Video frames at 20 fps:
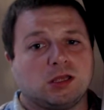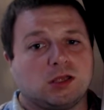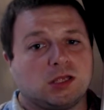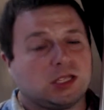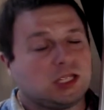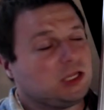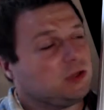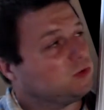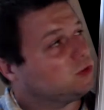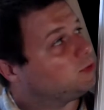
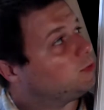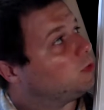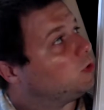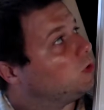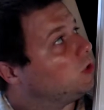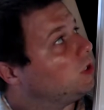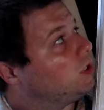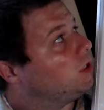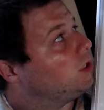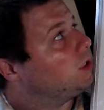He was
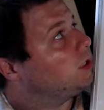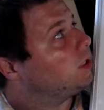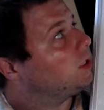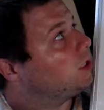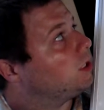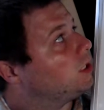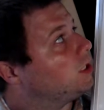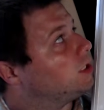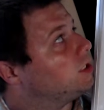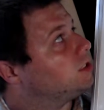born
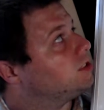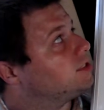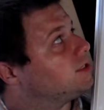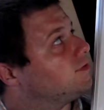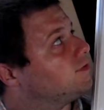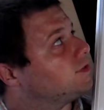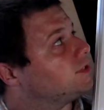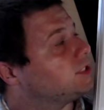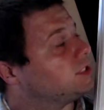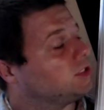in
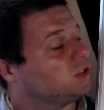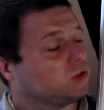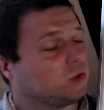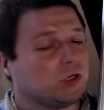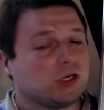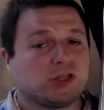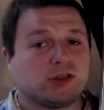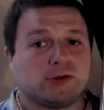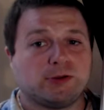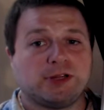
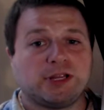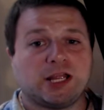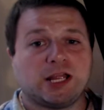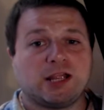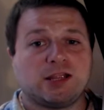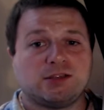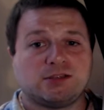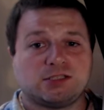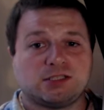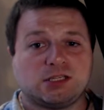1723
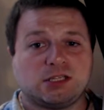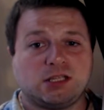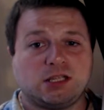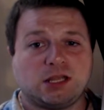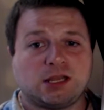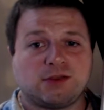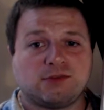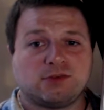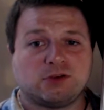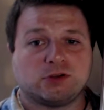AC
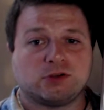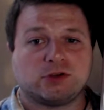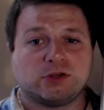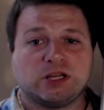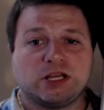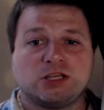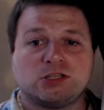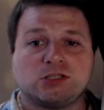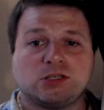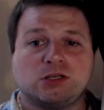after
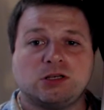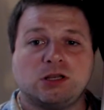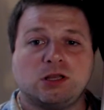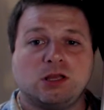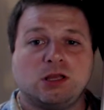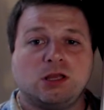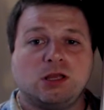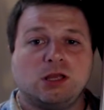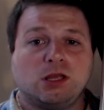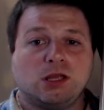creation,
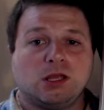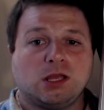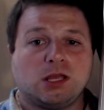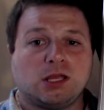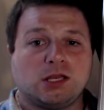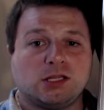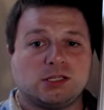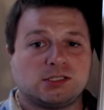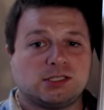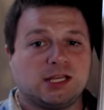and
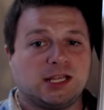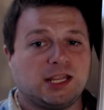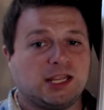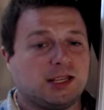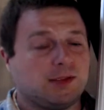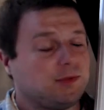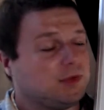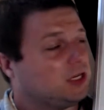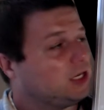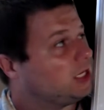his
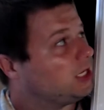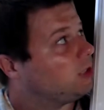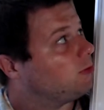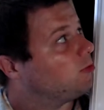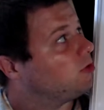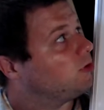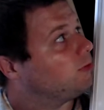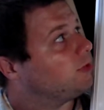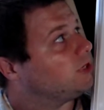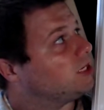name in
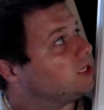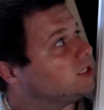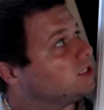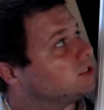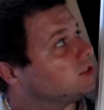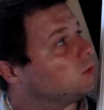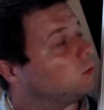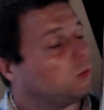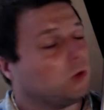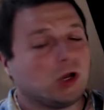Hebrew
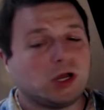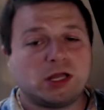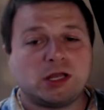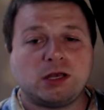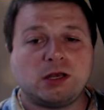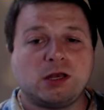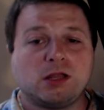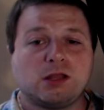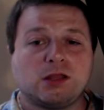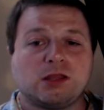means
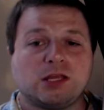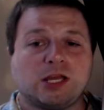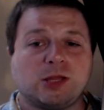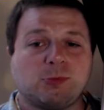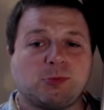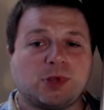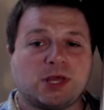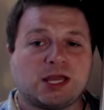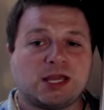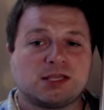one that
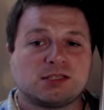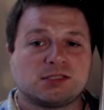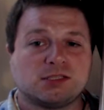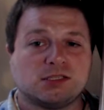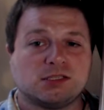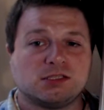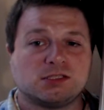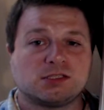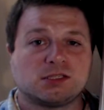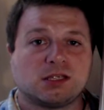
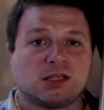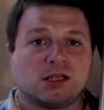passes,